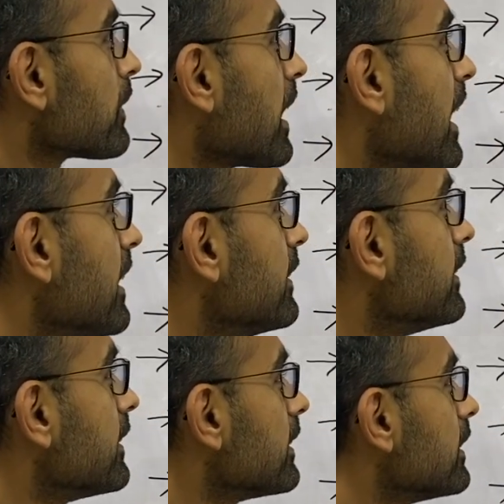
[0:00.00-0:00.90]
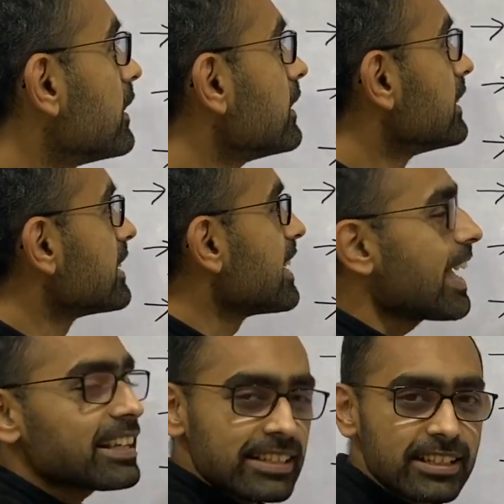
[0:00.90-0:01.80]
And the
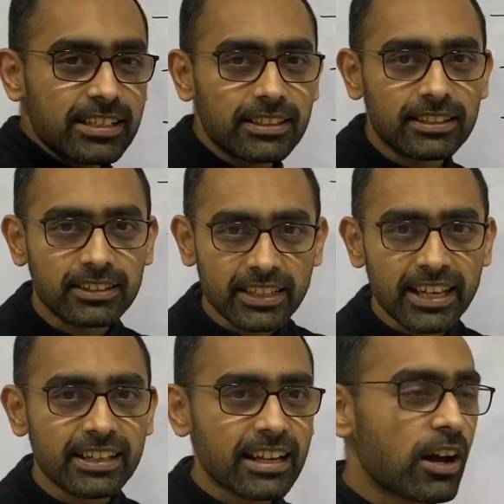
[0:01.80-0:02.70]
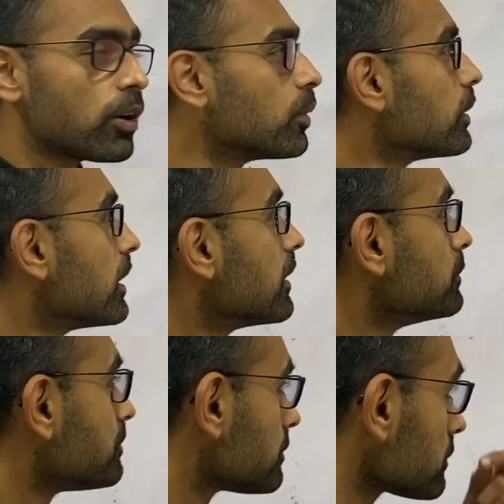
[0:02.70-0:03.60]
next thing
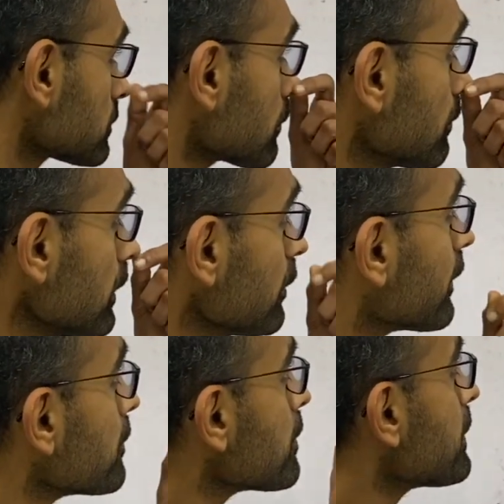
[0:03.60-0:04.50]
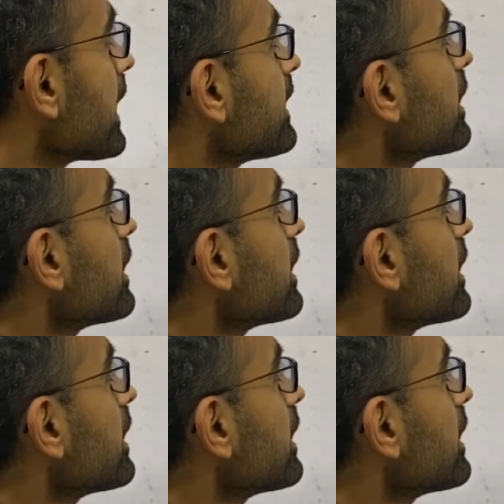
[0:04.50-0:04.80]
now, when we break